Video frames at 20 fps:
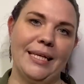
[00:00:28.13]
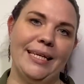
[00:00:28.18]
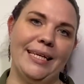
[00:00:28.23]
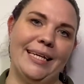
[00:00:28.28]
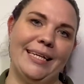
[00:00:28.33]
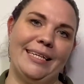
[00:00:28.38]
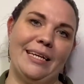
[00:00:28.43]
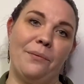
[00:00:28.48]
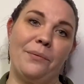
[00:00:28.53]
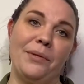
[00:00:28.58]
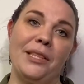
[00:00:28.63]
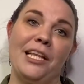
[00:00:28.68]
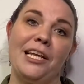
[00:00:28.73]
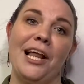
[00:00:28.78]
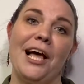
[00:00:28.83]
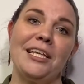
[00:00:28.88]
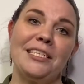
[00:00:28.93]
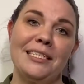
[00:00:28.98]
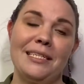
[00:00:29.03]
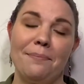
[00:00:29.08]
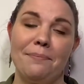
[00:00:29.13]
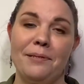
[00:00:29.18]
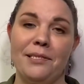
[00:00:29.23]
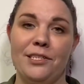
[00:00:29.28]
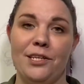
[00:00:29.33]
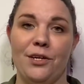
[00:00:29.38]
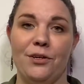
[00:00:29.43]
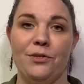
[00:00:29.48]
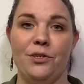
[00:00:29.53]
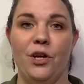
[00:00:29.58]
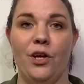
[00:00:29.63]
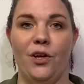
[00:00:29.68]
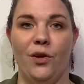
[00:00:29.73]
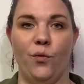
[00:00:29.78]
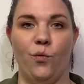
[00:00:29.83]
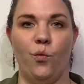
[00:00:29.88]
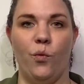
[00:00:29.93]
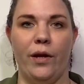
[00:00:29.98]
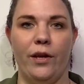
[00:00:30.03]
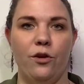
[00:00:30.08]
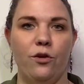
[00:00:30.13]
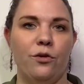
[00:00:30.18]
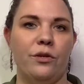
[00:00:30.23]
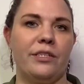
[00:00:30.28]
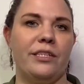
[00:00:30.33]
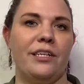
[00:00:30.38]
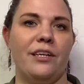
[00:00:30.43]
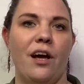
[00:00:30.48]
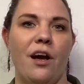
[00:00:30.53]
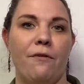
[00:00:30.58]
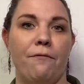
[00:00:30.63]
Now, in the last episode, we looked at our